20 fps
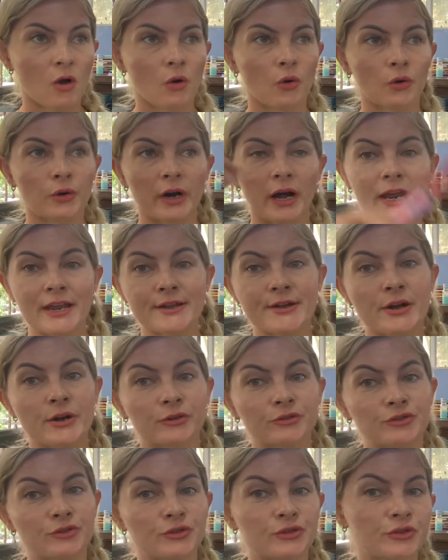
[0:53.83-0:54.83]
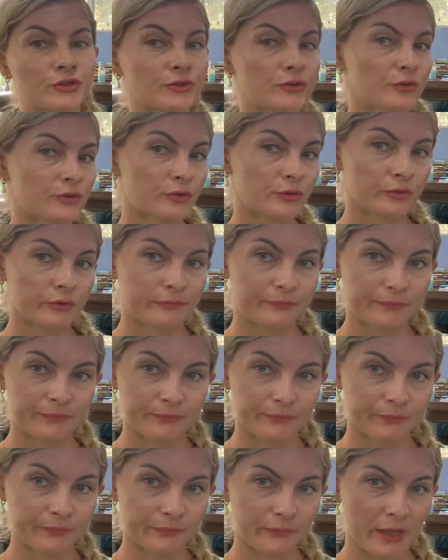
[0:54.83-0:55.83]
or I go to school
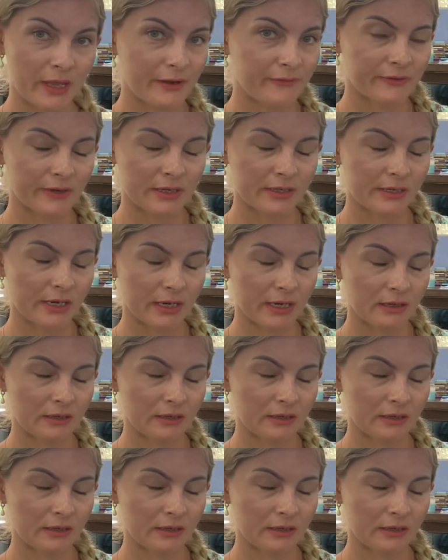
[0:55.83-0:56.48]
every day,